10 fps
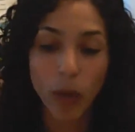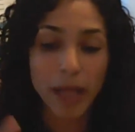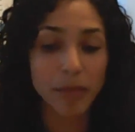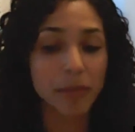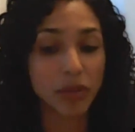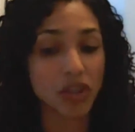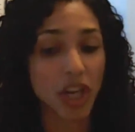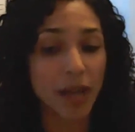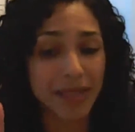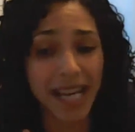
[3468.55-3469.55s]
white people's
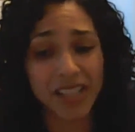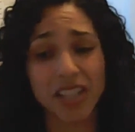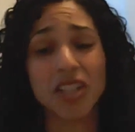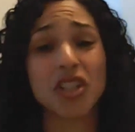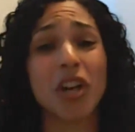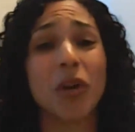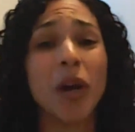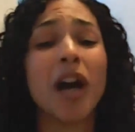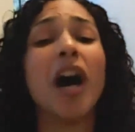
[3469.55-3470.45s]
job is actually to show